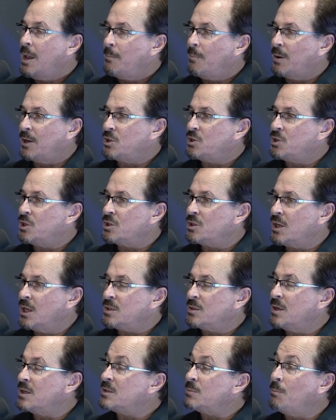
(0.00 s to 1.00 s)
but it's just
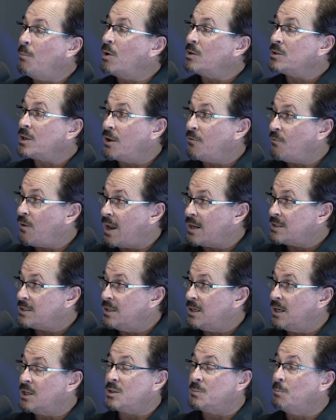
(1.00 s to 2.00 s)
it's it's
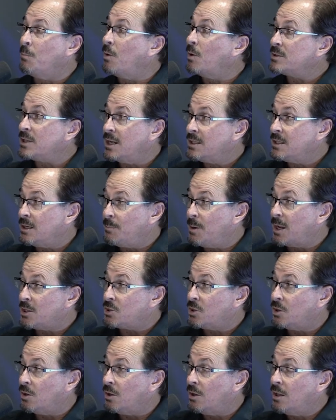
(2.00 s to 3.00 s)
multifaceted it's
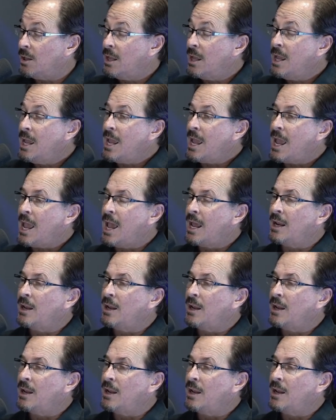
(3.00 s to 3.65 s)
multidimensional yeah.